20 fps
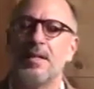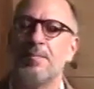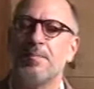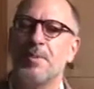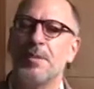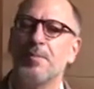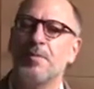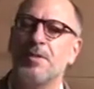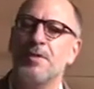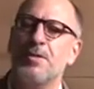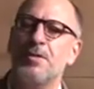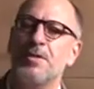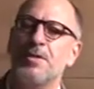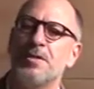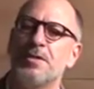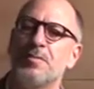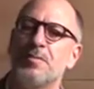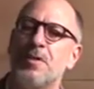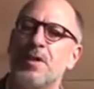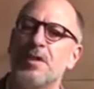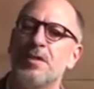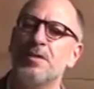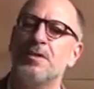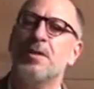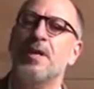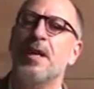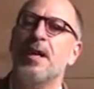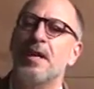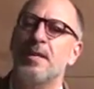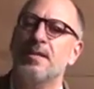But would you just raise
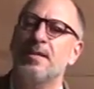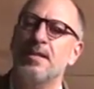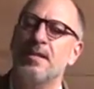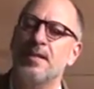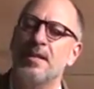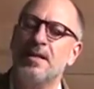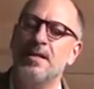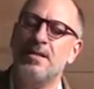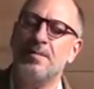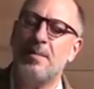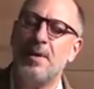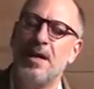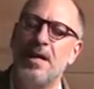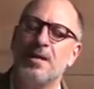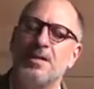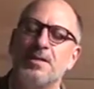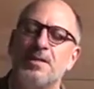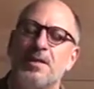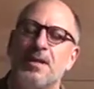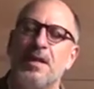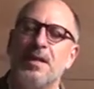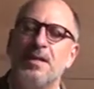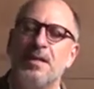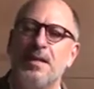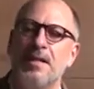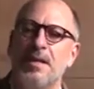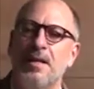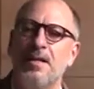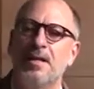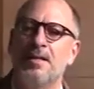your hand and say, Yes, Pastor, I
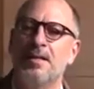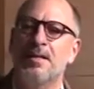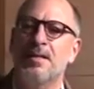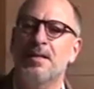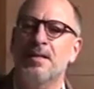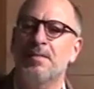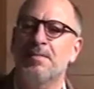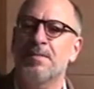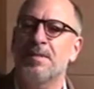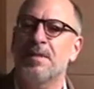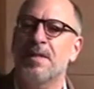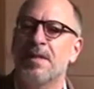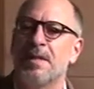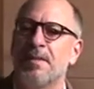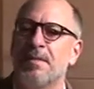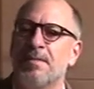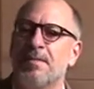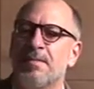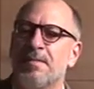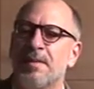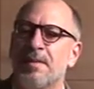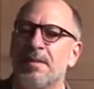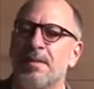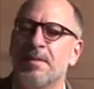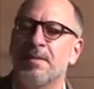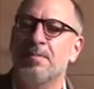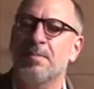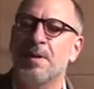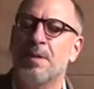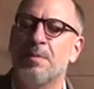need to forgive
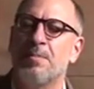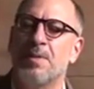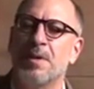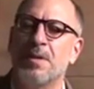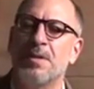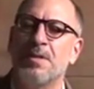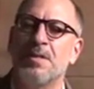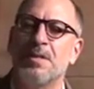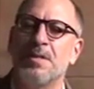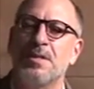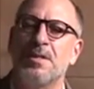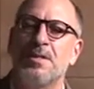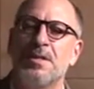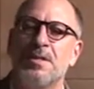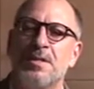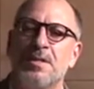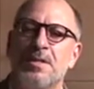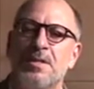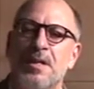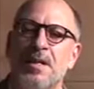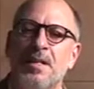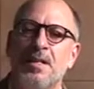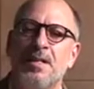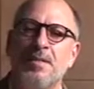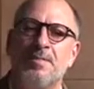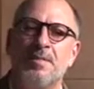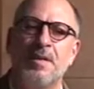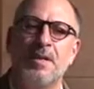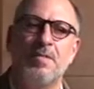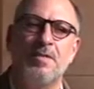my brothers and sisters. I need
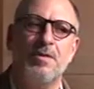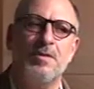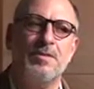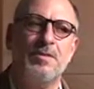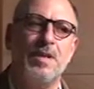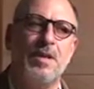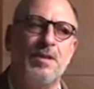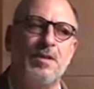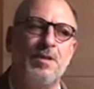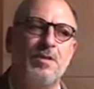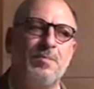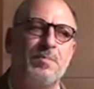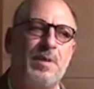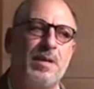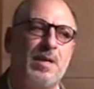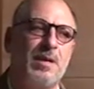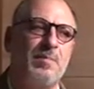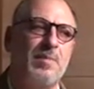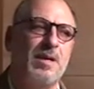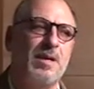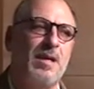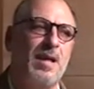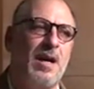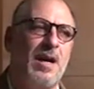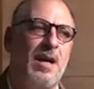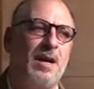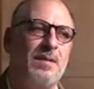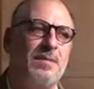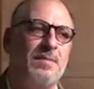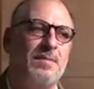to forgive those that hurt me in my
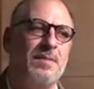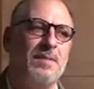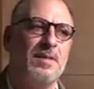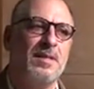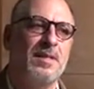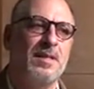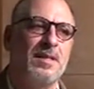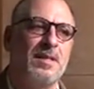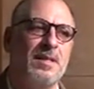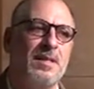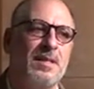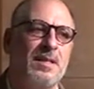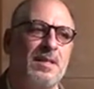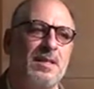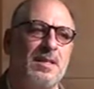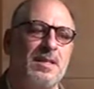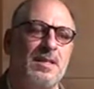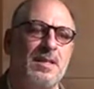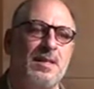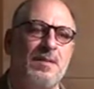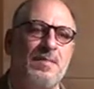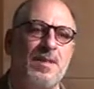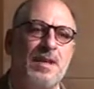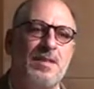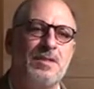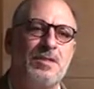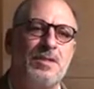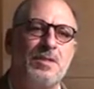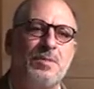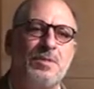life. If
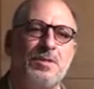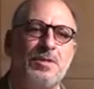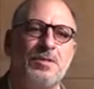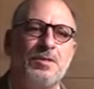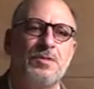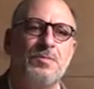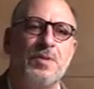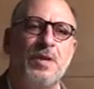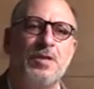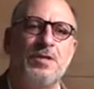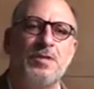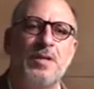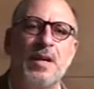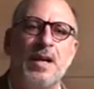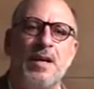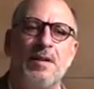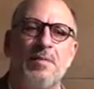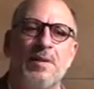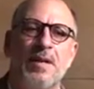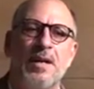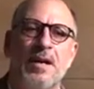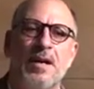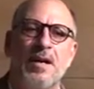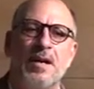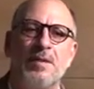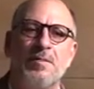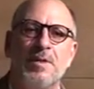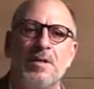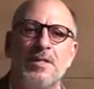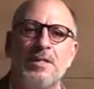that's you, would you just raise your hand right
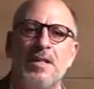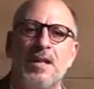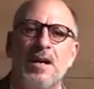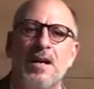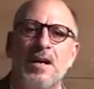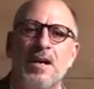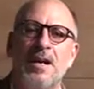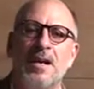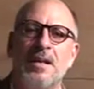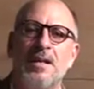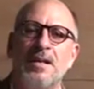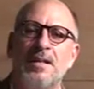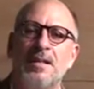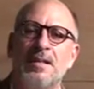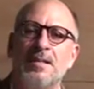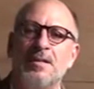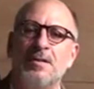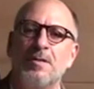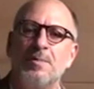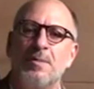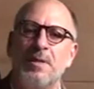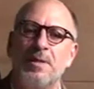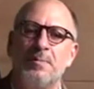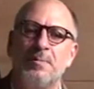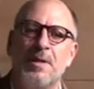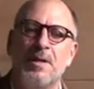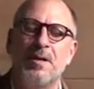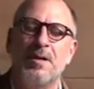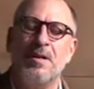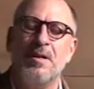now? Raise it high. Don't be
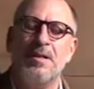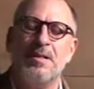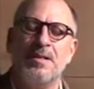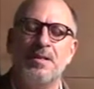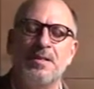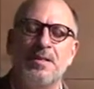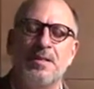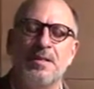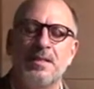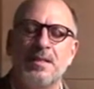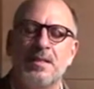embarrassed.